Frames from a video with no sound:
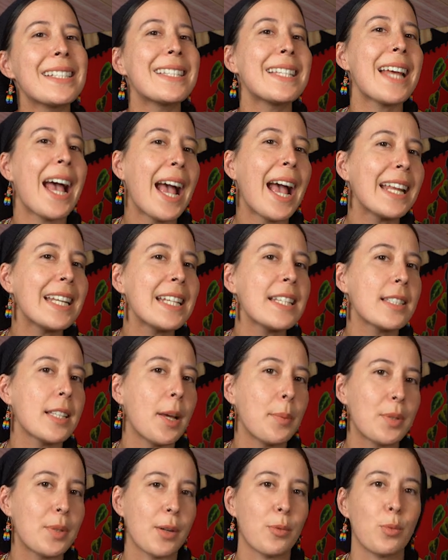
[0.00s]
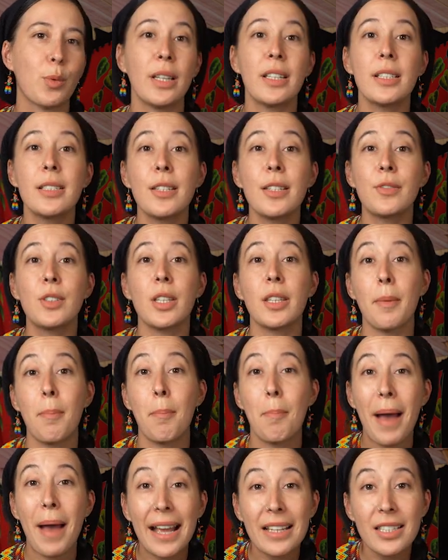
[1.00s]
a tiny subset relative to the
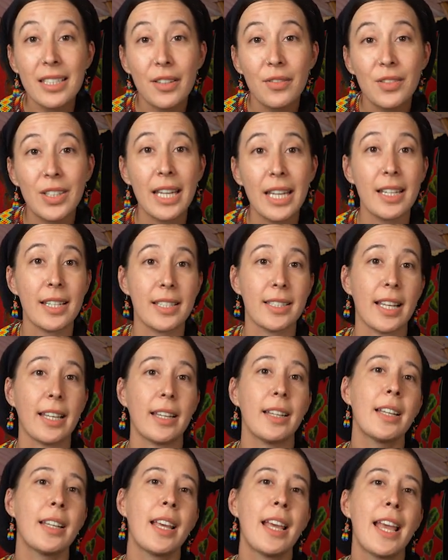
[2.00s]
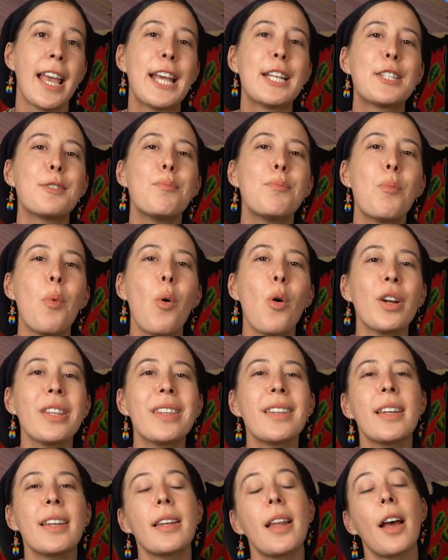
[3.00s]
massive dataset, it's more
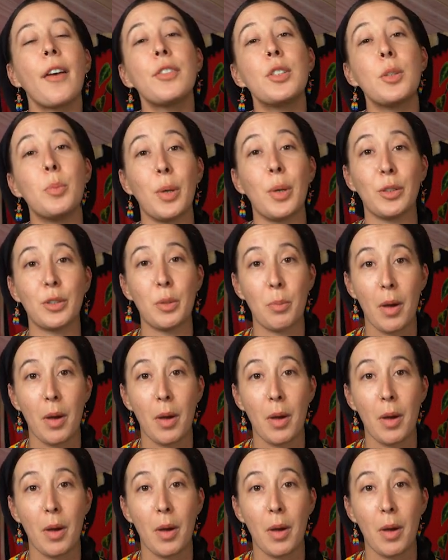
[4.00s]
than enough to build a